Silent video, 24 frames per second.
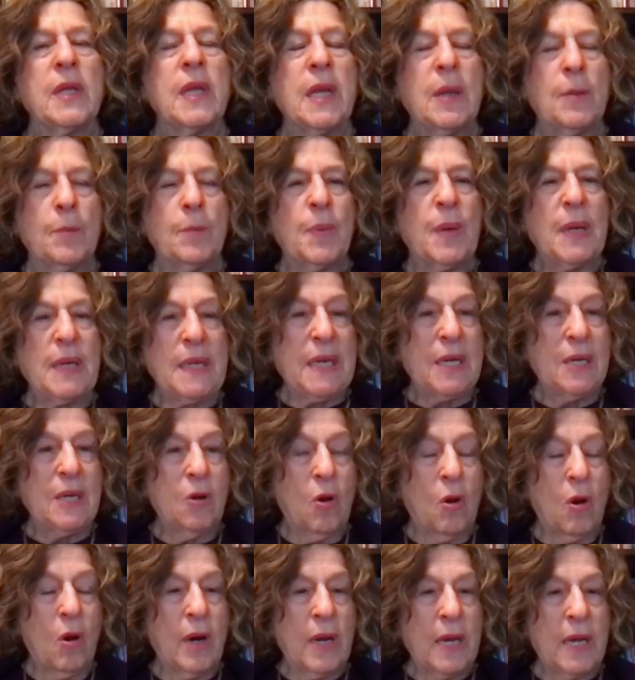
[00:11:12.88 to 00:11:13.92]
but in
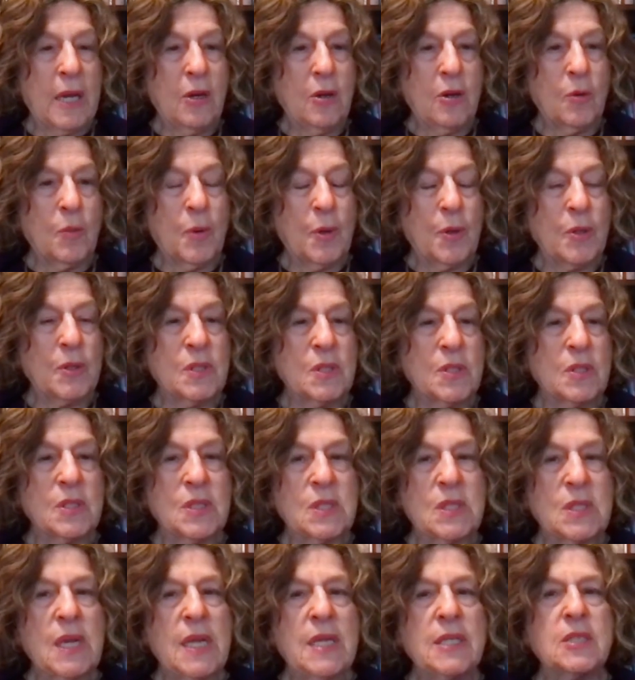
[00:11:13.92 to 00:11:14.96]
our interpersonal
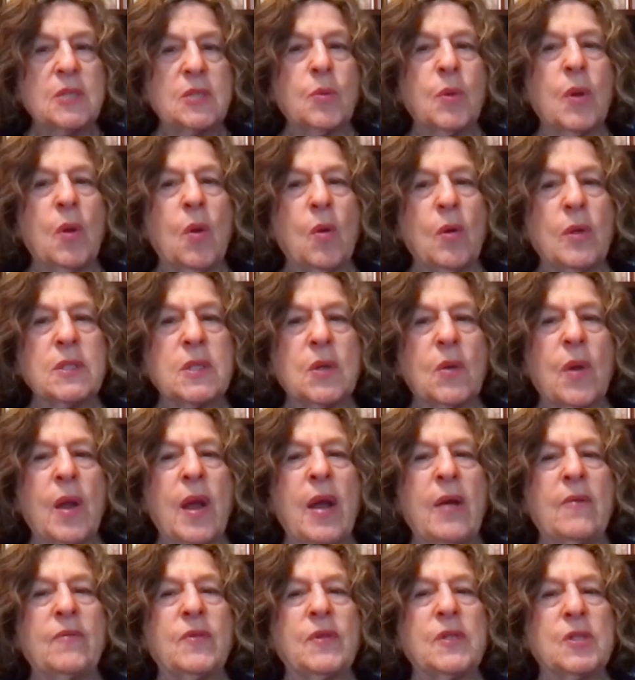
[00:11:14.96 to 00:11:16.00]
sense, we also
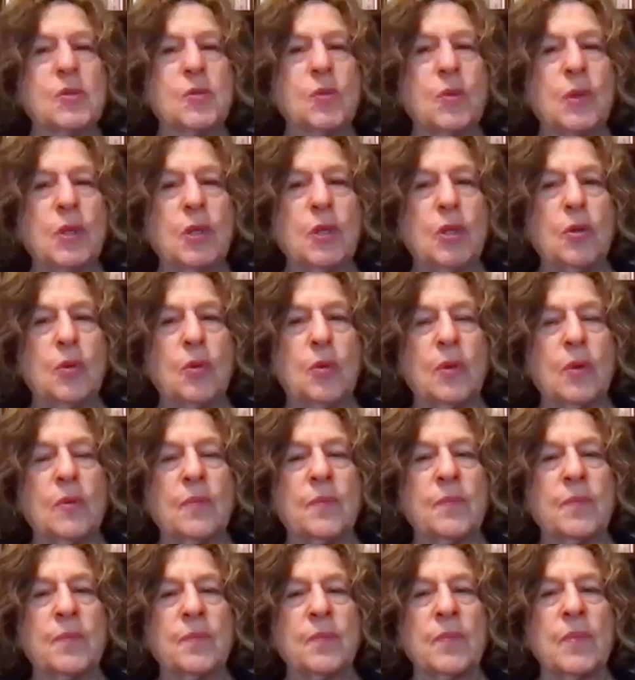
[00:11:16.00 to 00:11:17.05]
have this
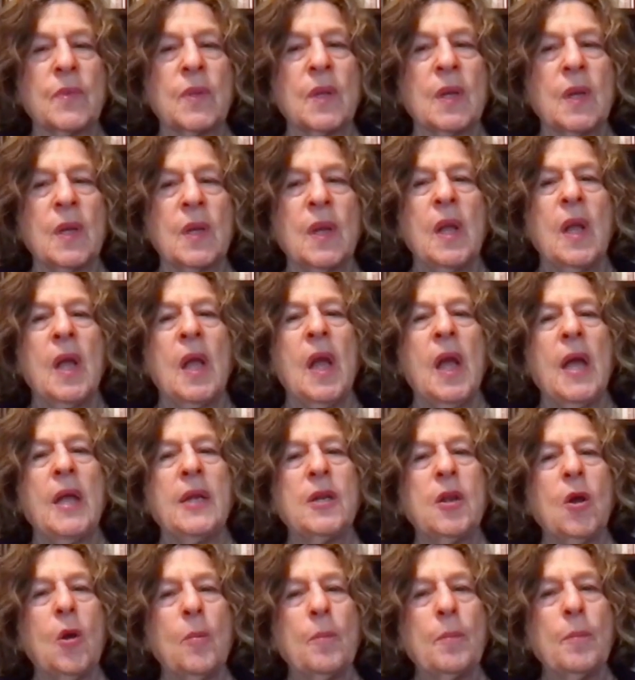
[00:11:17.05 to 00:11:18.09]
renewal.
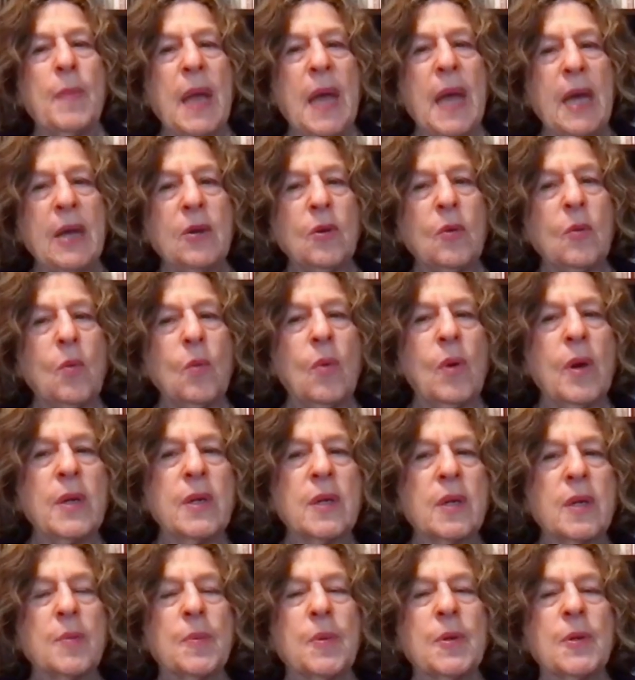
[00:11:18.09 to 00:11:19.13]
And no matter what
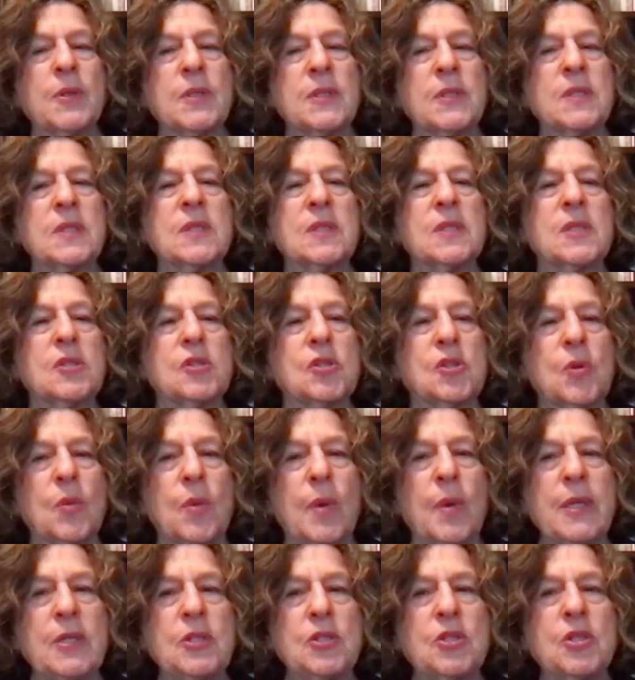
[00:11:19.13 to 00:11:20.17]
a person's
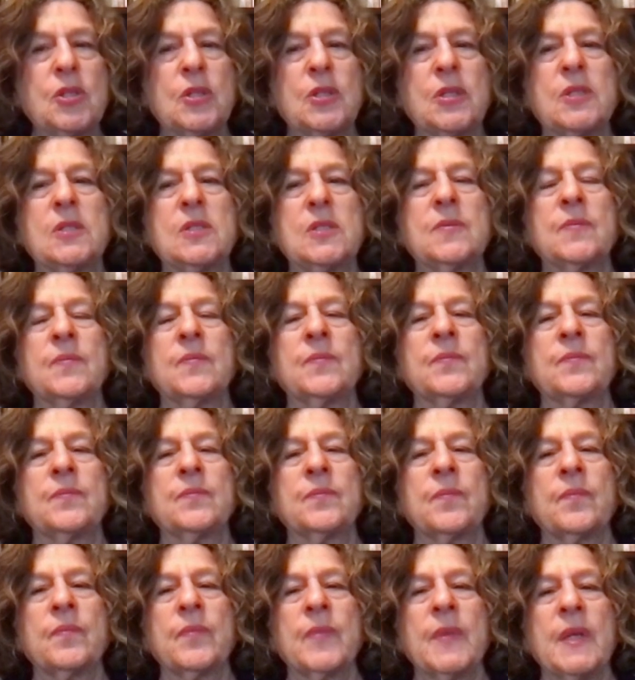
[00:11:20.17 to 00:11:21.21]
situation is,
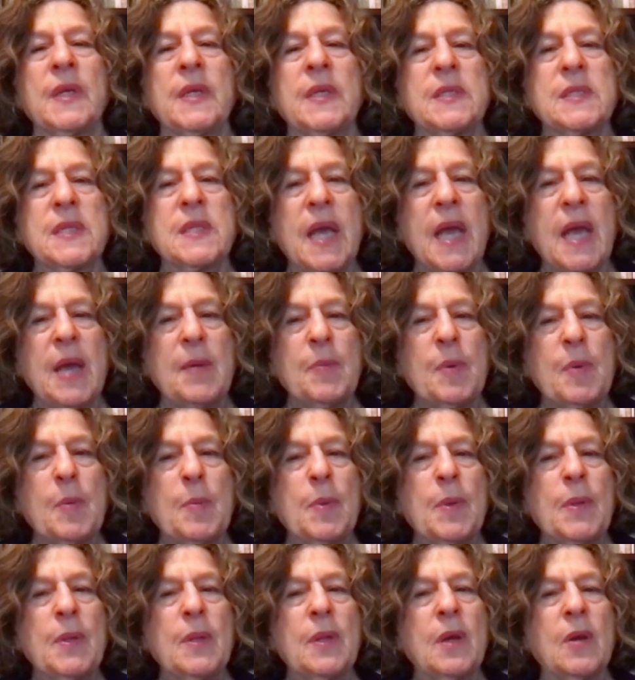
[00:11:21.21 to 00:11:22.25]
he's
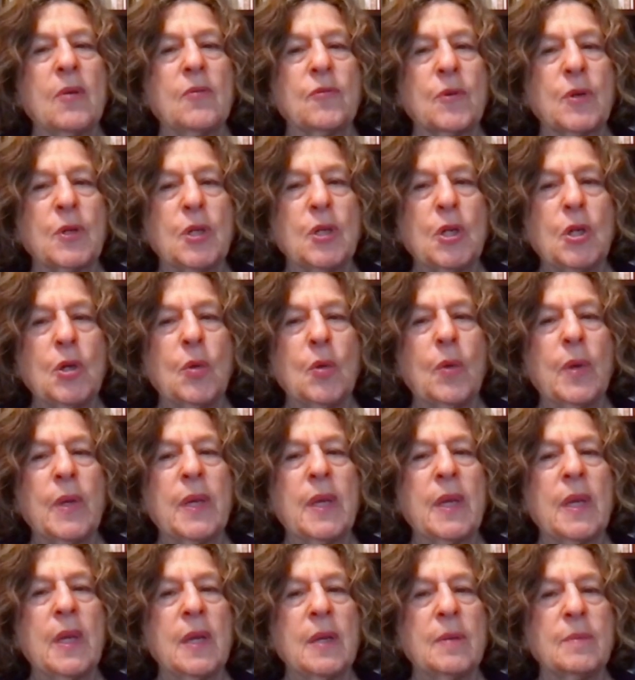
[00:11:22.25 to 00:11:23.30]
capable of
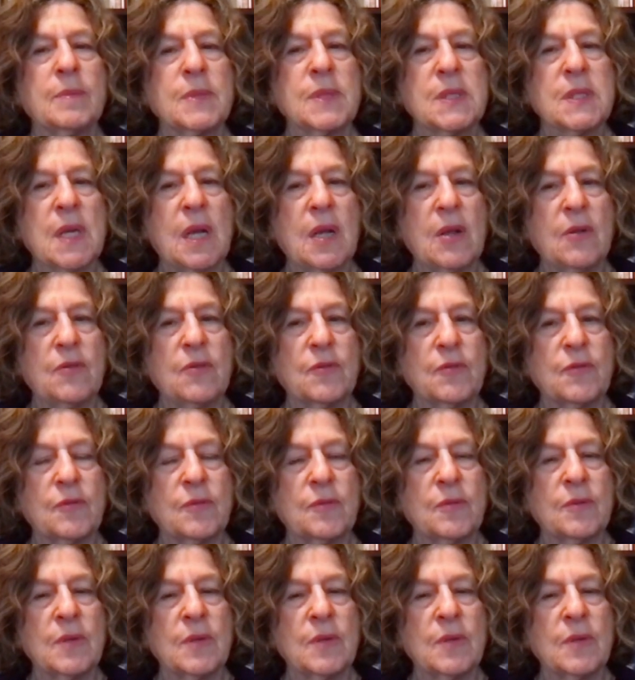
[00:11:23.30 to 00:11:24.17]
renewing himself.